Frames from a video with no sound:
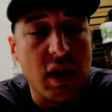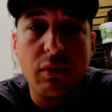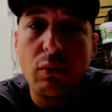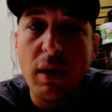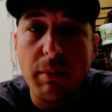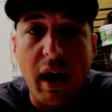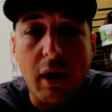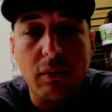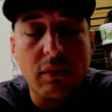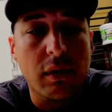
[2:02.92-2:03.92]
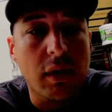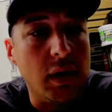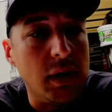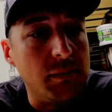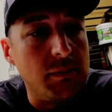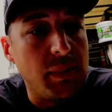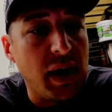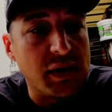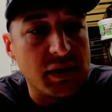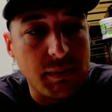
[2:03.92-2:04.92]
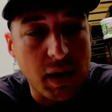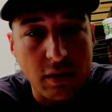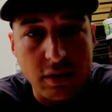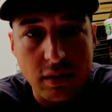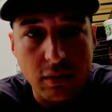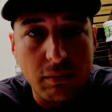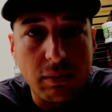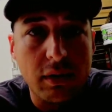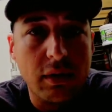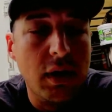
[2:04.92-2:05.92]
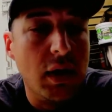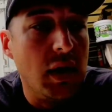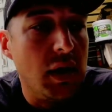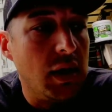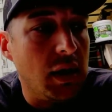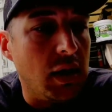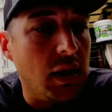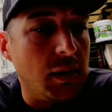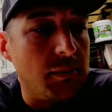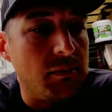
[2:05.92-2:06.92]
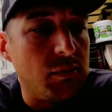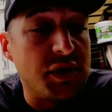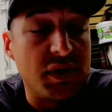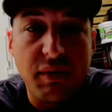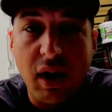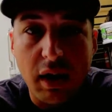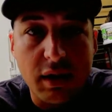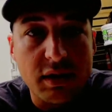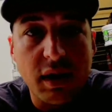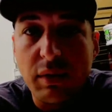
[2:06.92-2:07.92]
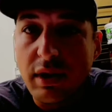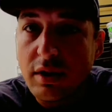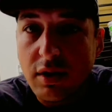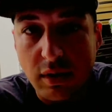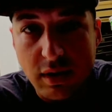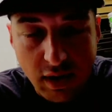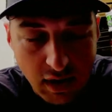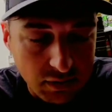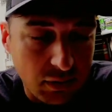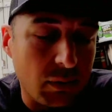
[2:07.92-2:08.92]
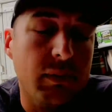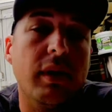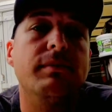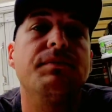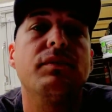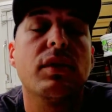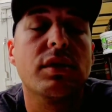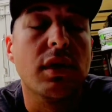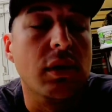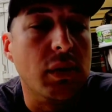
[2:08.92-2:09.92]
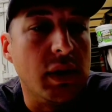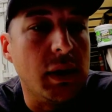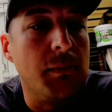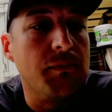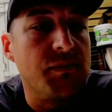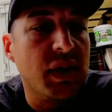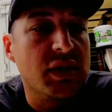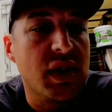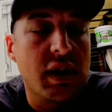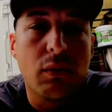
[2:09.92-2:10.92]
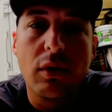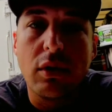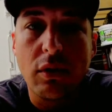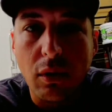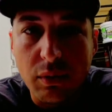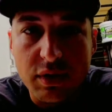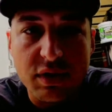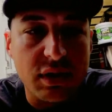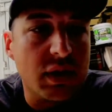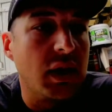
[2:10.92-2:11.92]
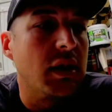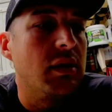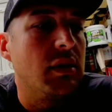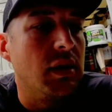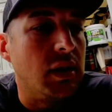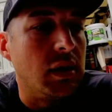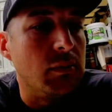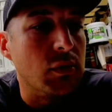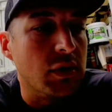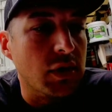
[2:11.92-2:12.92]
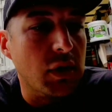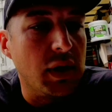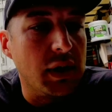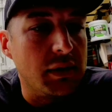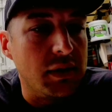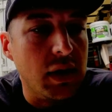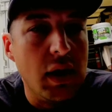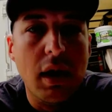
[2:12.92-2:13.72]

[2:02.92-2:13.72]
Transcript: kind of weep out past the bearings a little bit. Was advised that we need to turn it down a little bit. So that's kind of what our goal is today. We're going to go ahead and